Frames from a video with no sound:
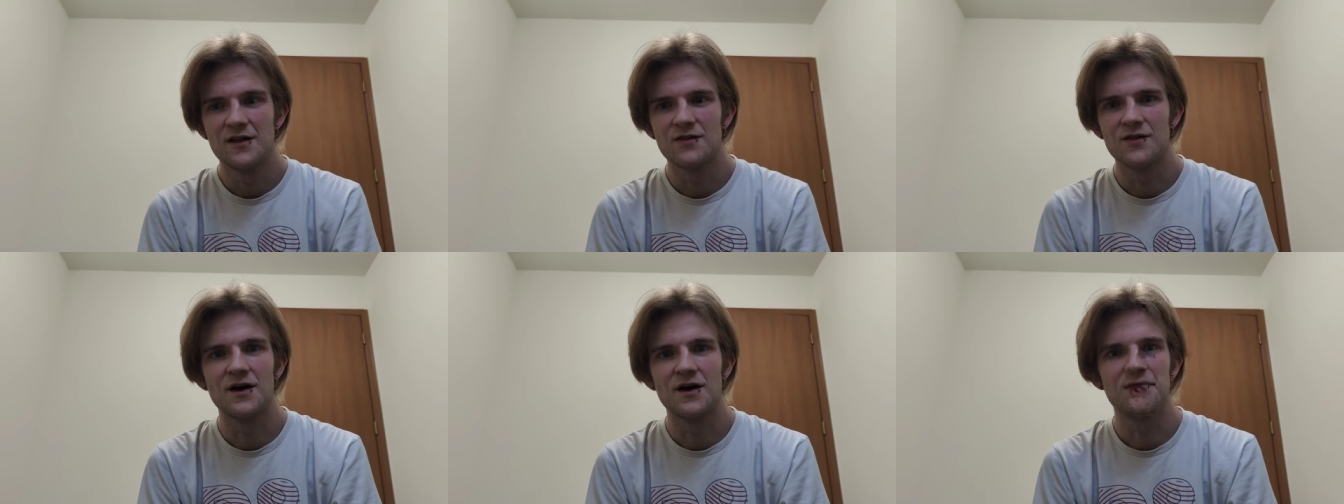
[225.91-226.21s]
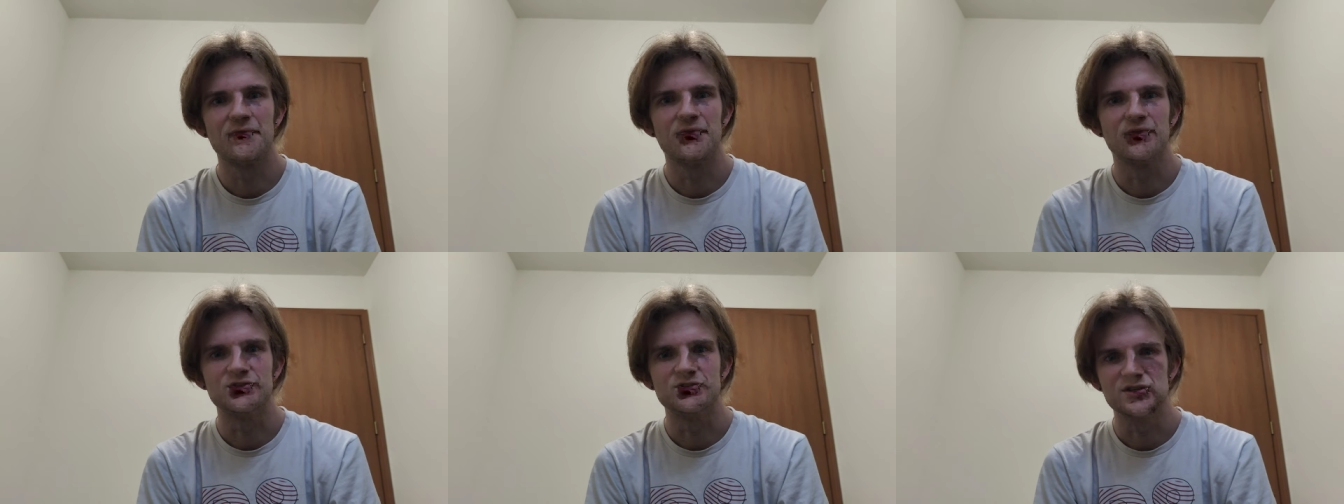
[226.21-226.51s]
lot
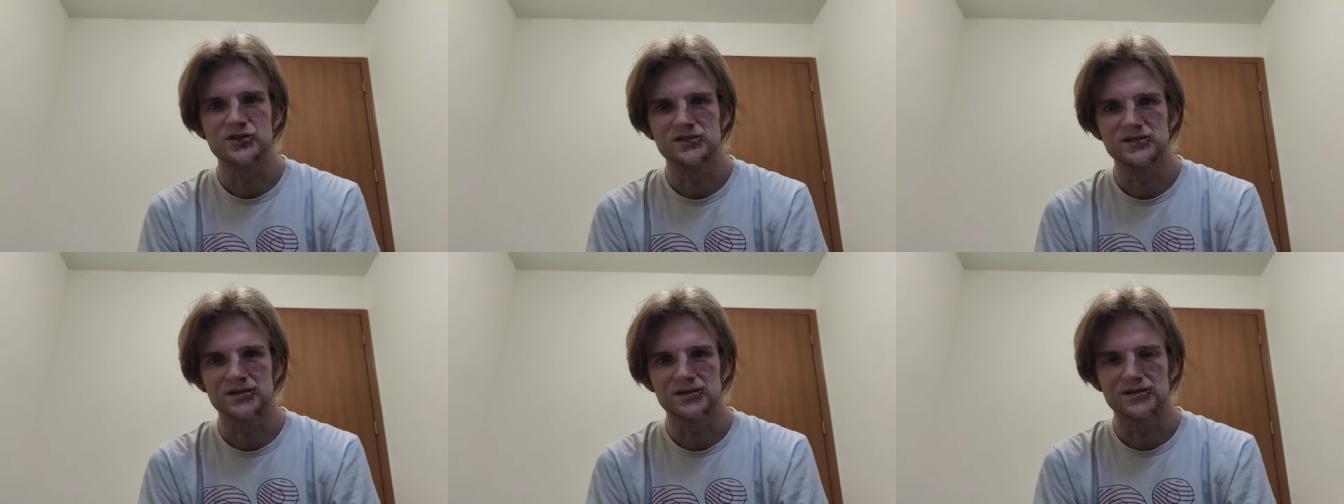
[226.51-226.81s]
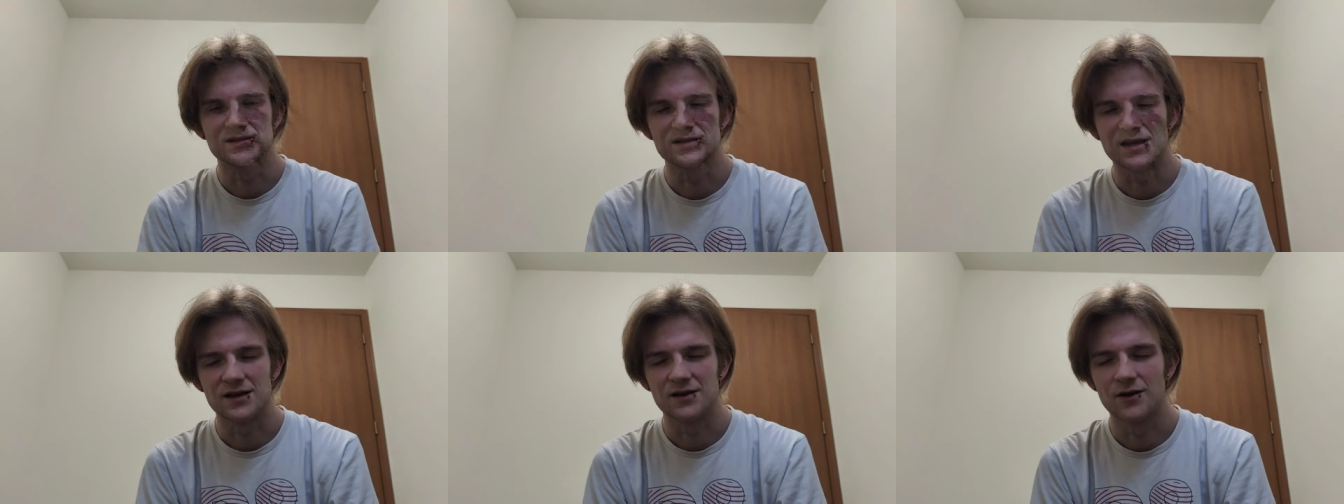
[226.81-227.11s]
of
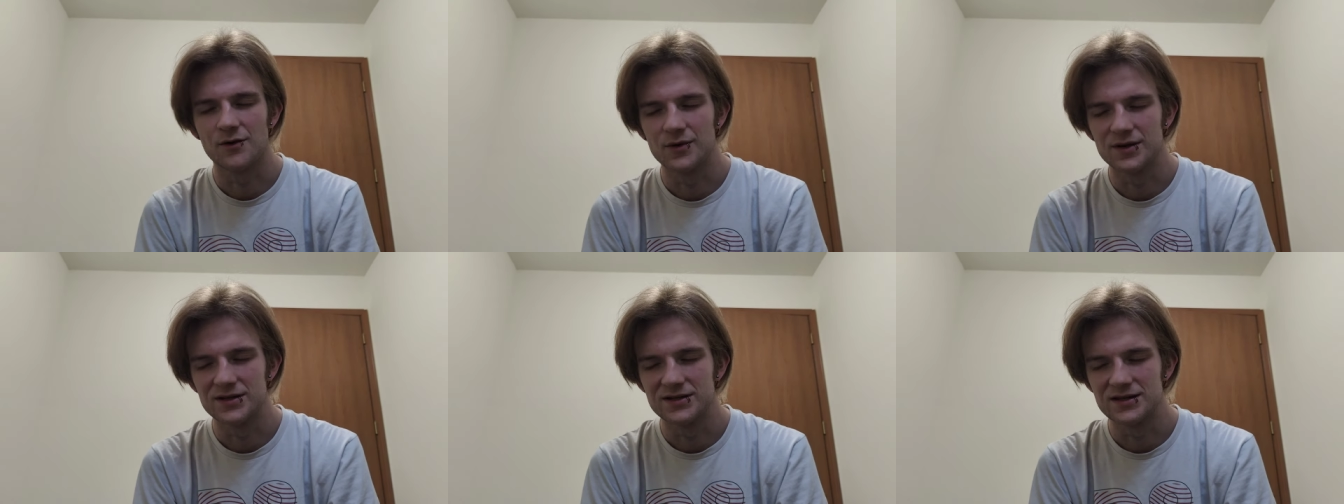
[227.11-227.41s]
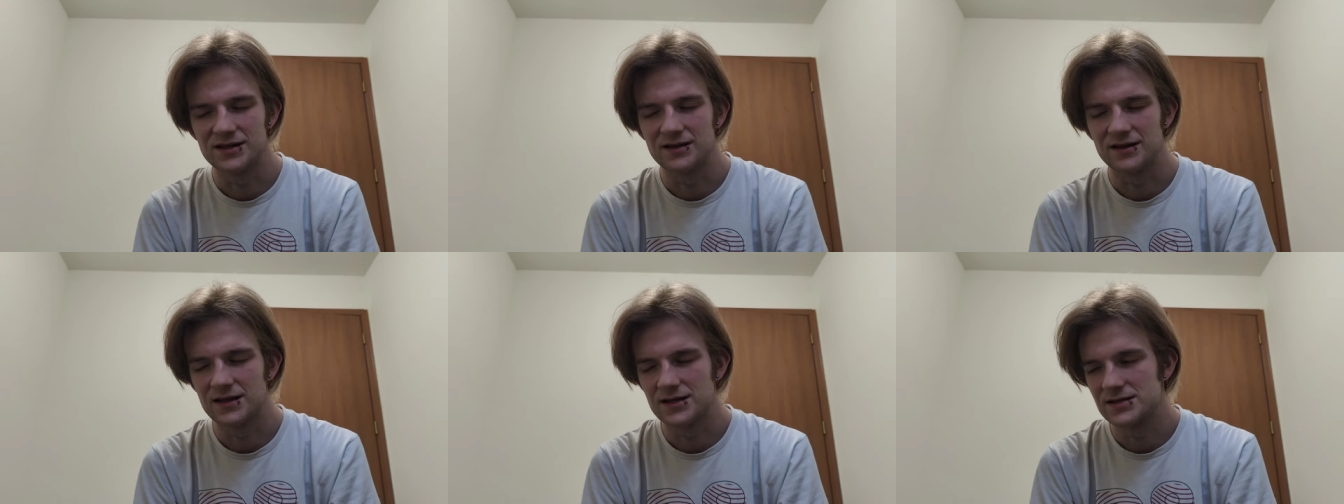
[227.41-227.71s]
logistics that go
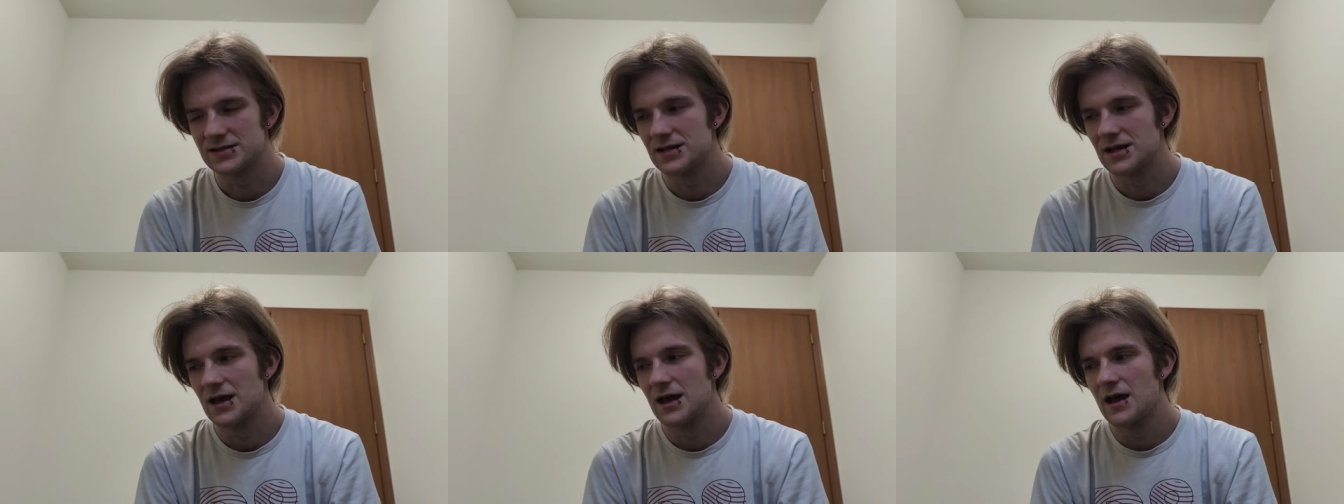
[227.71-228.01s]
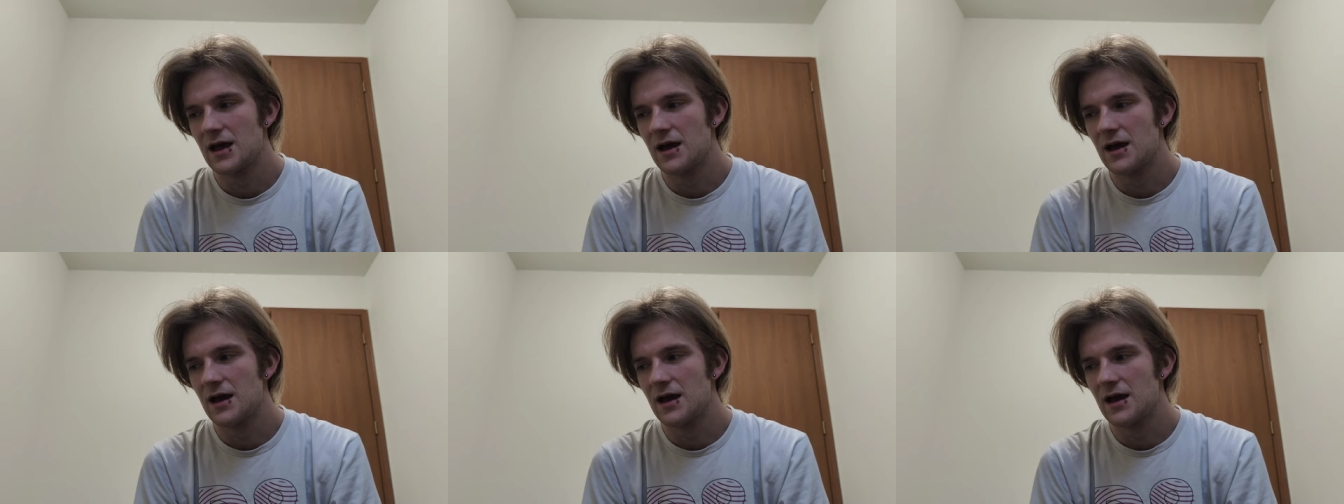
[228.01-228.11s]
into this.